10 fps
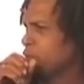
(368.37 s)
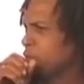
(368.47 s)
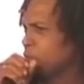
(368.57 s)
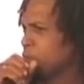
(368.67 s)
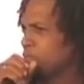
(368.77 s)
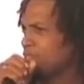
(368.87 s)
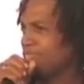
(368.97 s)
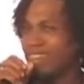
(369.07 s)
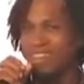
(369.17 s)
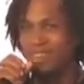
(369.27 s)
oh wait a minute,
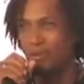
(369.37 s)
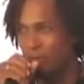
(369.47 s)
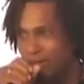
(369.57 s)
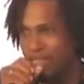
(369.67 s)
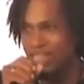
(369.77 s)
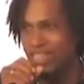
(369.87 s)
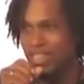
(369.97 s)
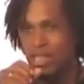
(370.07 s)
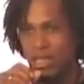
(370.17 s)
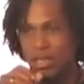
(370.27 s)
like really,
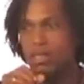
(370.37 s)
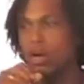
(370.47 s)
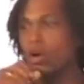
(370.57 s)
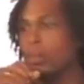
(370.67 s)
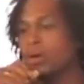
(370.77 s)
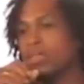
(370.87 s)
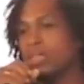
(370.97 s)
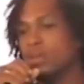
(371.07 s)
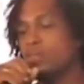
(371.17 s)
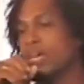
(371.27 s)
you know. But
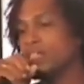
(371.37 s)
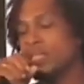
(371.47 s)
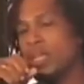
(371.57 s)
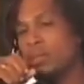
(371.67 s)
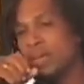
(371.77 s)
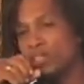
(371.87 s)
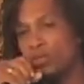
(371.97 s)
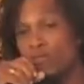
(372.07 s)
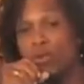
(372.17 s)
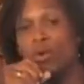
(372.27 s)
it made they made
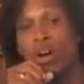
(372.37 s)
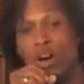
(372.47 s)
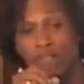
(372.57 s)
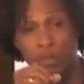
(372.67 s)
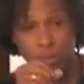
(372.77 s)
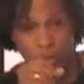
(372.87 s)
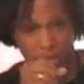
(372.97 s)
you feel comfortable